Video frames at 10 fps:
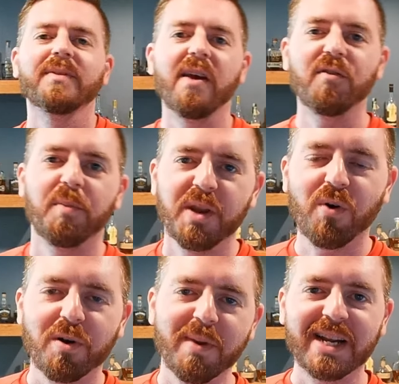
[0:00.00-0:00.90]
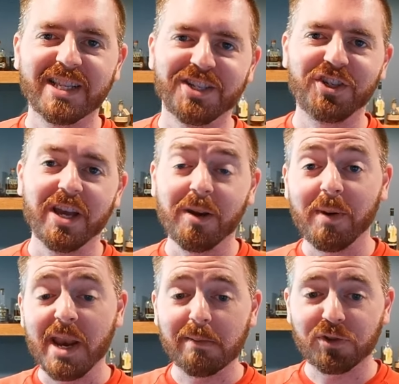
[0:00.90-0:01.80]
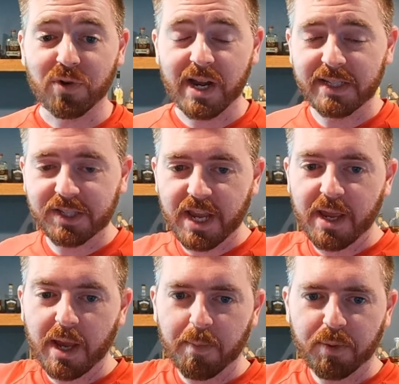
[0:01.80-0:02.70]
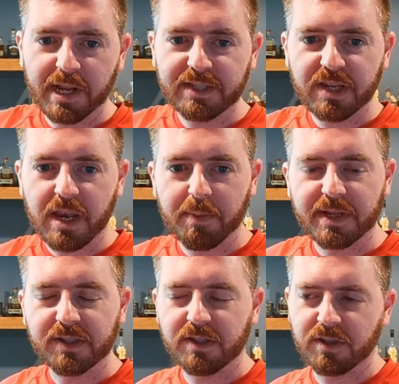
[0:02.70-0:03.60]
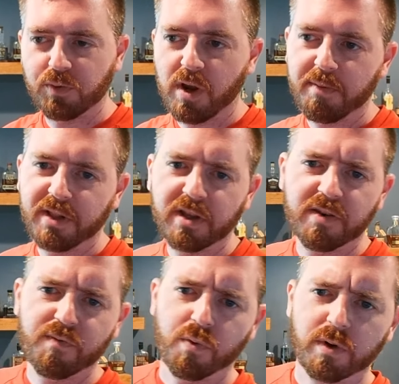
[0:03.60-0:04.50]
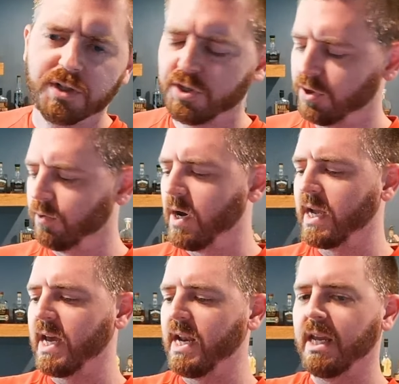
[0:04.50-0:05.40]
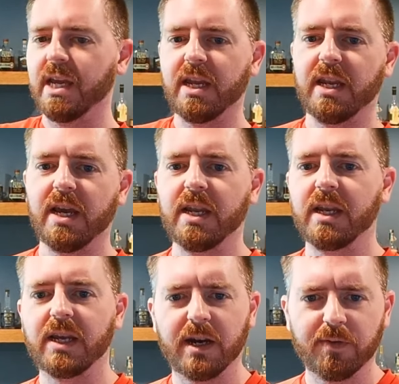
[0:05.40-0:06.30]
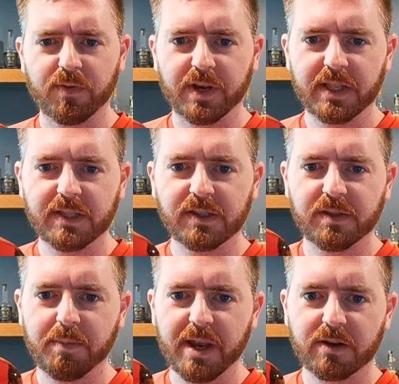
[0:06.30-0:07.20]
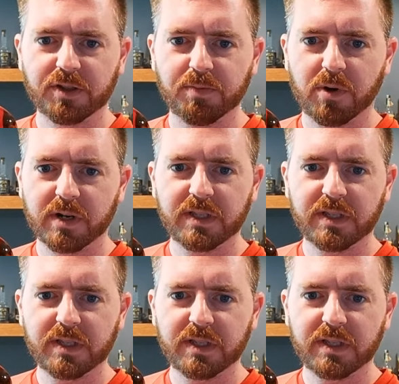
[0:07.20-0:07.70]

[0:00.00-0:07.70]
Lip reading: Hey everybody, welcome back to the channel. My name is Ryan. Today I'm pretty excited because this is one I've been looking forward to getting in and covering. This is the Maker's Mark.